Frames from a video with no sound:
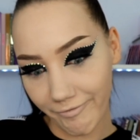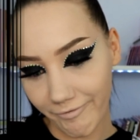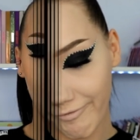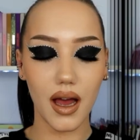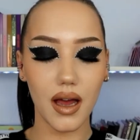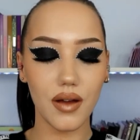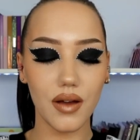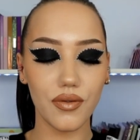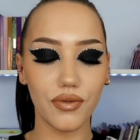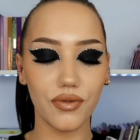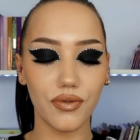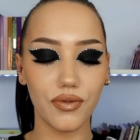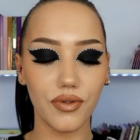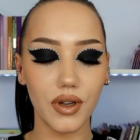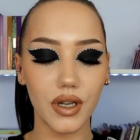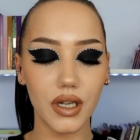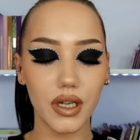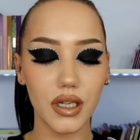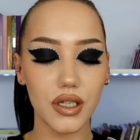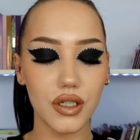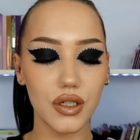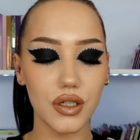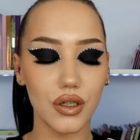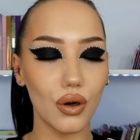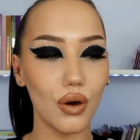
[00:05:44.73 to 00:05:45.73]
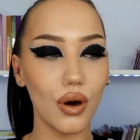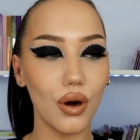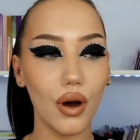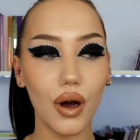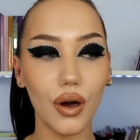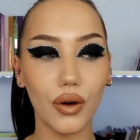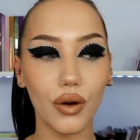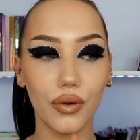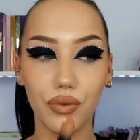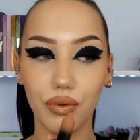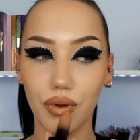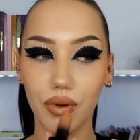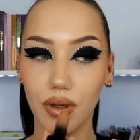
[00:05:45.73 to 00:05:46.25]
I've finished
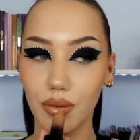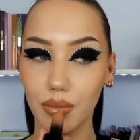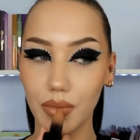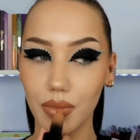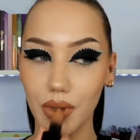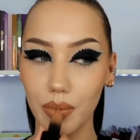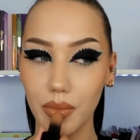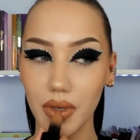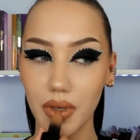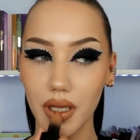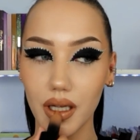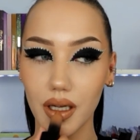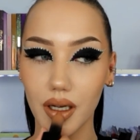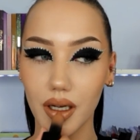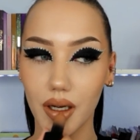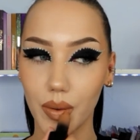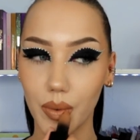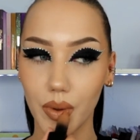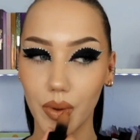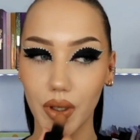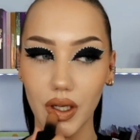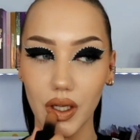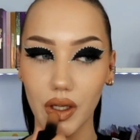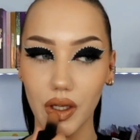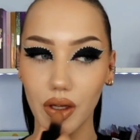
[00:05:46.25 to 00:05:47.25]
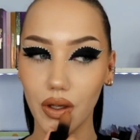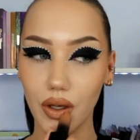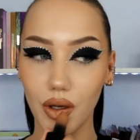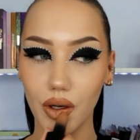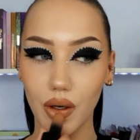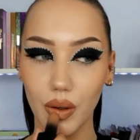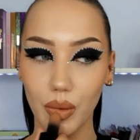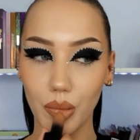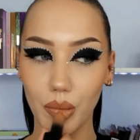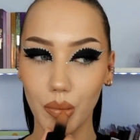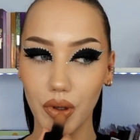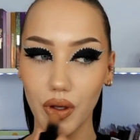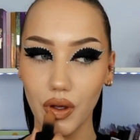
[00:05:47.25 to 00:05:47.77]
off my makeup and I
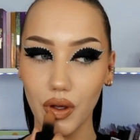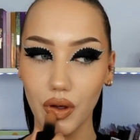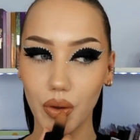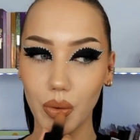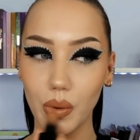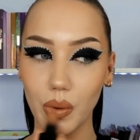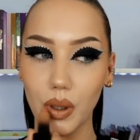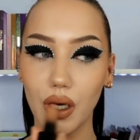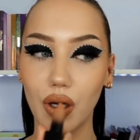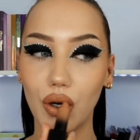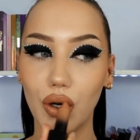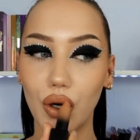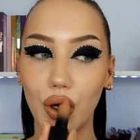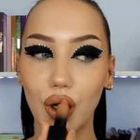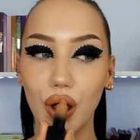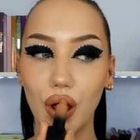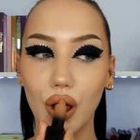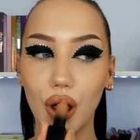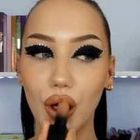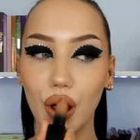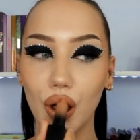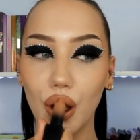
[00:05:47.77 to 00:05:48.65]
thought I might as well